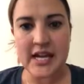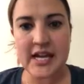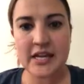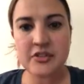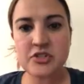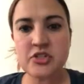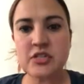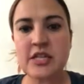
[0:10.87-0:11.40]
I
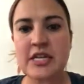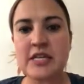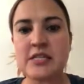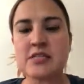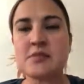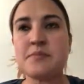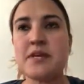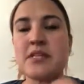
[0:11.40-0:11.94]
actually
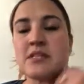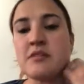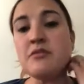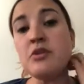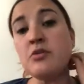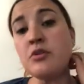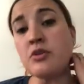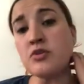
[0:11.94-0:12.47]
spent a
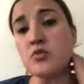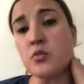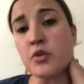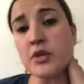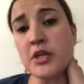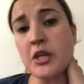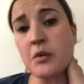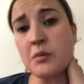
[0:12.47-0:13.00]
few years
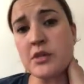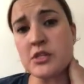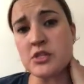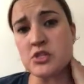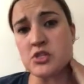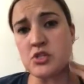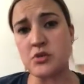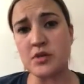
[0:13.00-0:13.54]
working with a
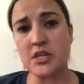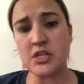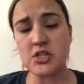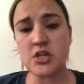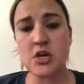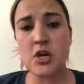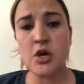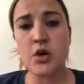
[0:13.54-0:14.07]
student